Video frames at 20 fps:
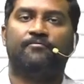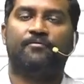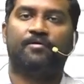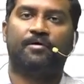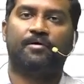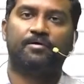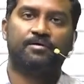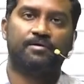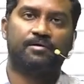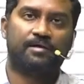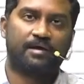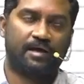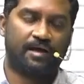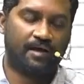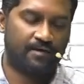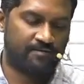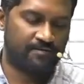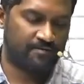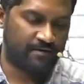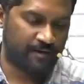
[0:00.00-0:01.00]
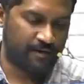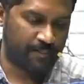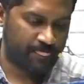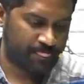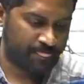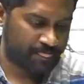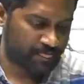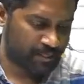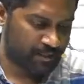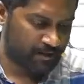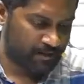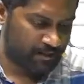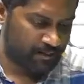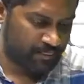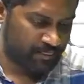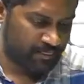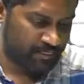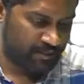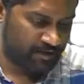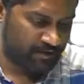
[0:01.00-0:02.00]
For your exam,
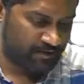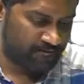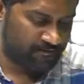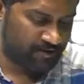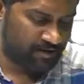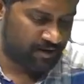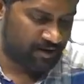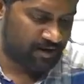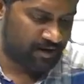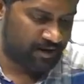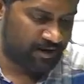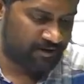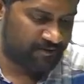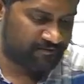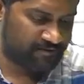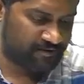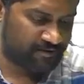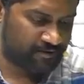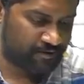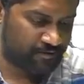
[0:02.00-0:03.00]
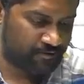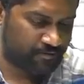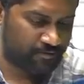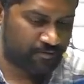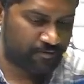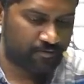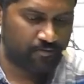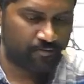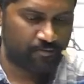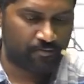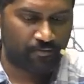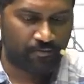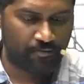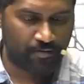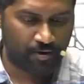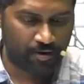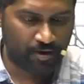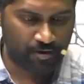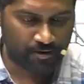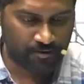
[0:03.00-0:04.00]
they will ask you
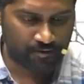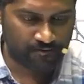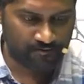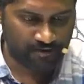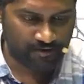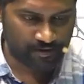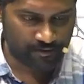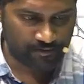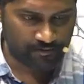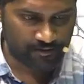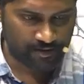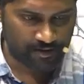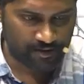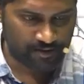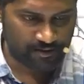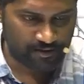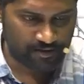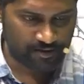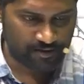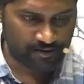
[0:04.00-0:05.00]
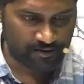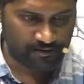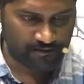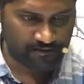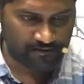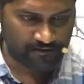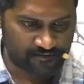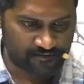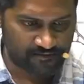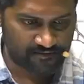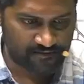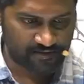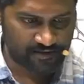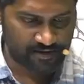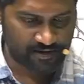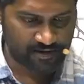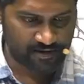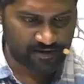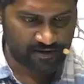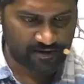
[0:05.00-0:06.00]
what will be the
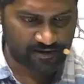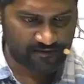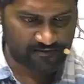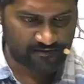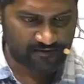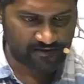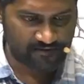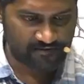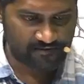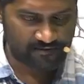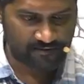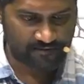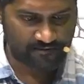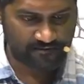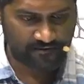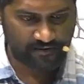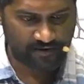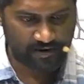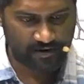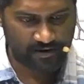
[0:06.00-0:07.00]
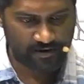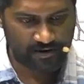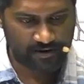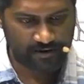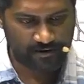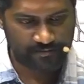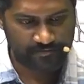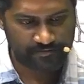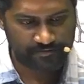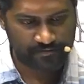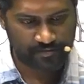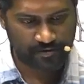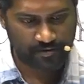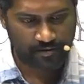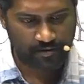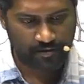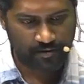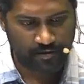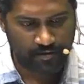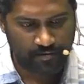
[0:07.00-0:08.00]
CT chest finding.
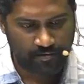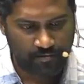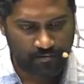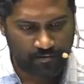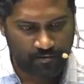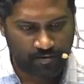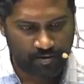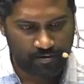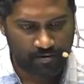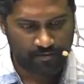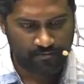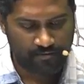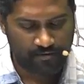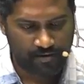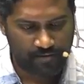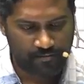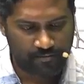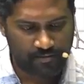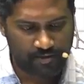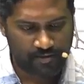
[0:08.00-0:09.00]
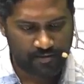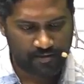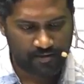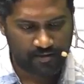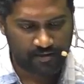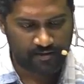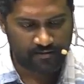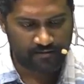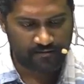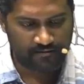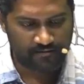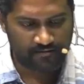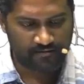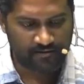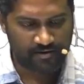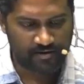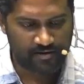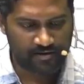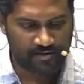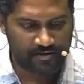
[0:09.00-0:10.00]
What will be the
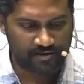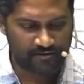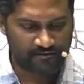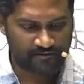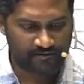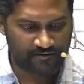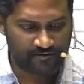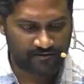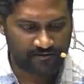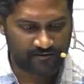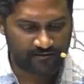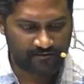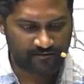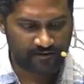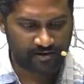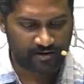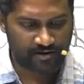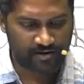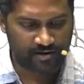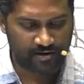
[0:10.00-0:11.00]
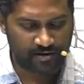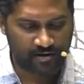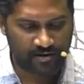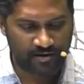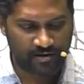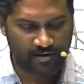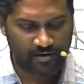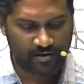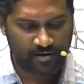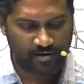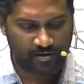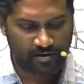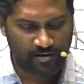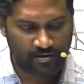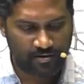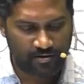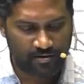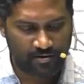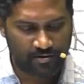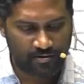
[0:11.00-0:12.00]
CT chest finding
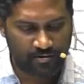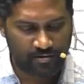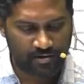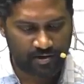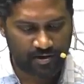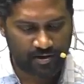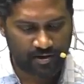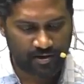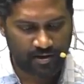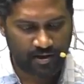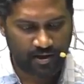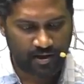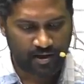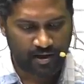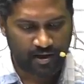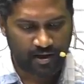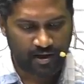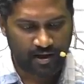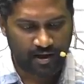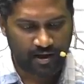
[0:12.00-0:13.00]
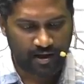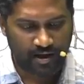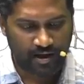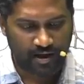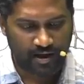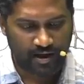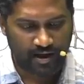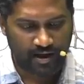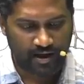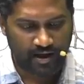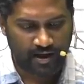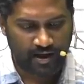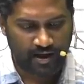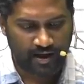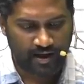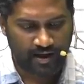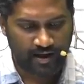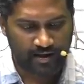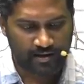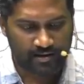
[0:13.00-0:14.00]
during
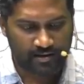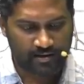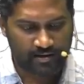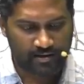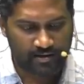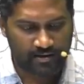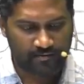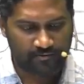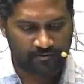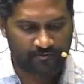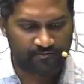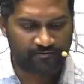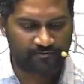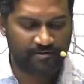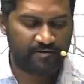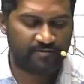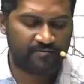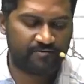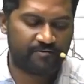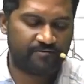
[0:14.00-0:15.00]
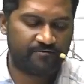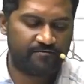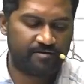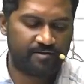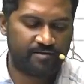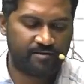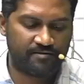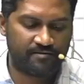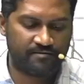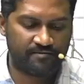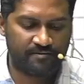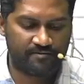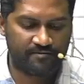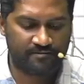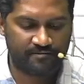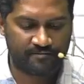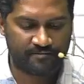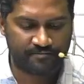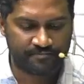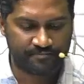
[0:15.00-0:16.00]
active phase of the
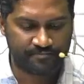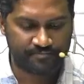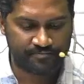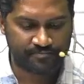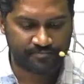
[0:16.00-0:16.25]
disease,